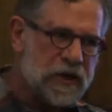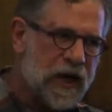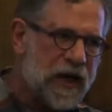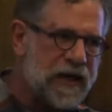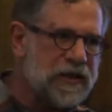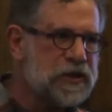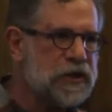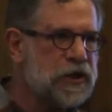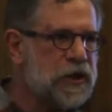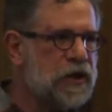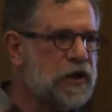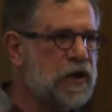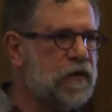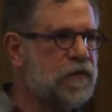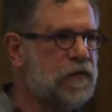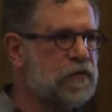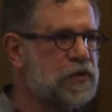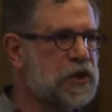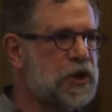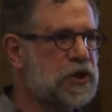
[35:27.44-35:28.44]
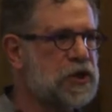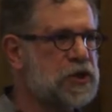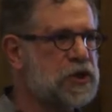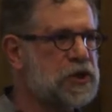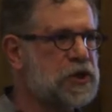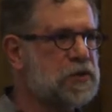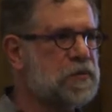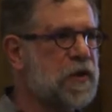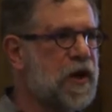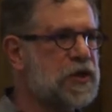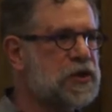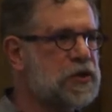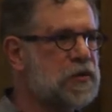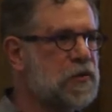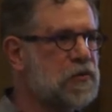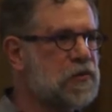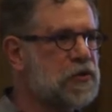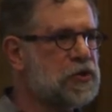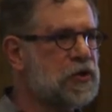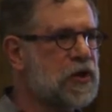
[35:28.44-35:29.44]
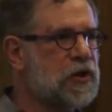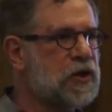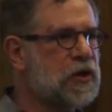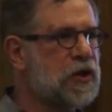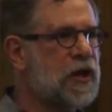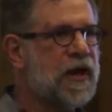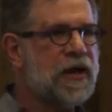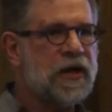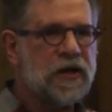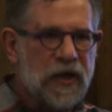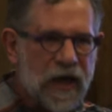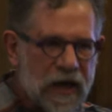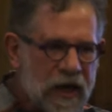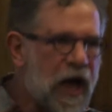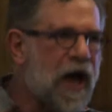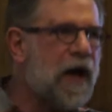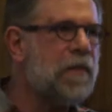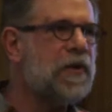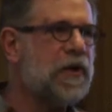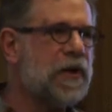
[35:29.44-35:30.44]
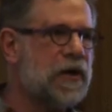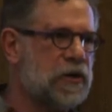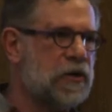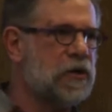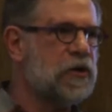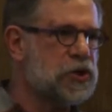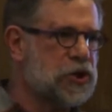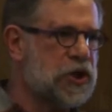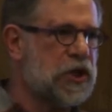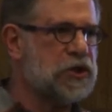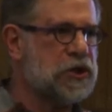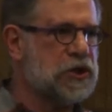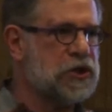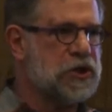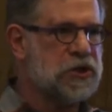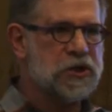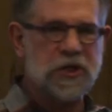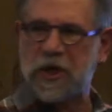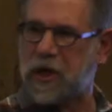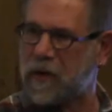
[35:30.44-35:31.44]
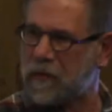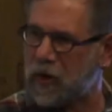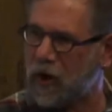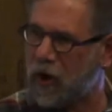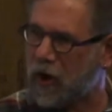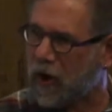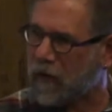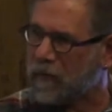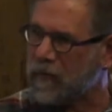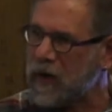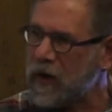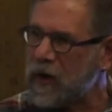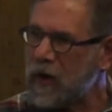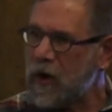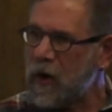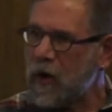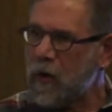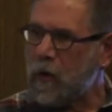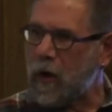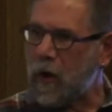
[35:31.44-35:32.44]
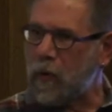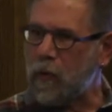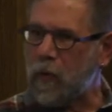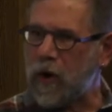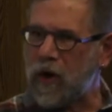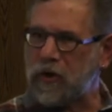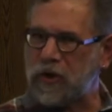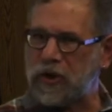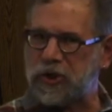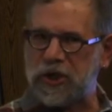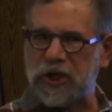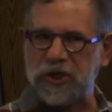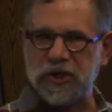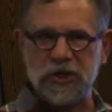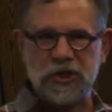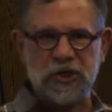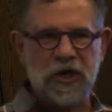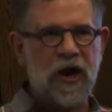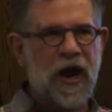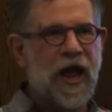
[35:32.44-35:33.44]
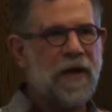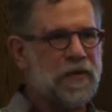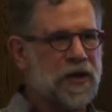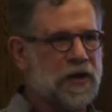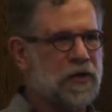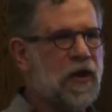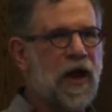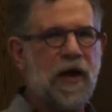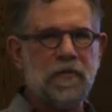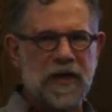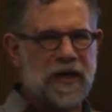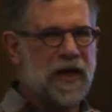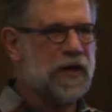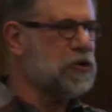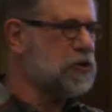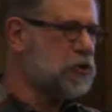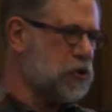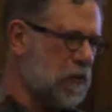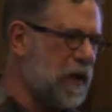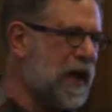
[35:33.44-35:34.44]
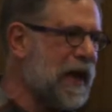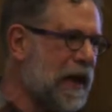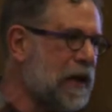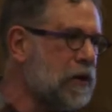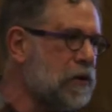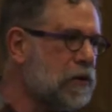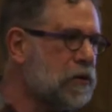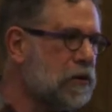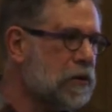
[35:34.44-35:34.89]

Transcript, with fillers: isolated from changes as possible. We're trying to let it accommodate changes as they come along. Well, where the changes are happening? They're happening on the domain.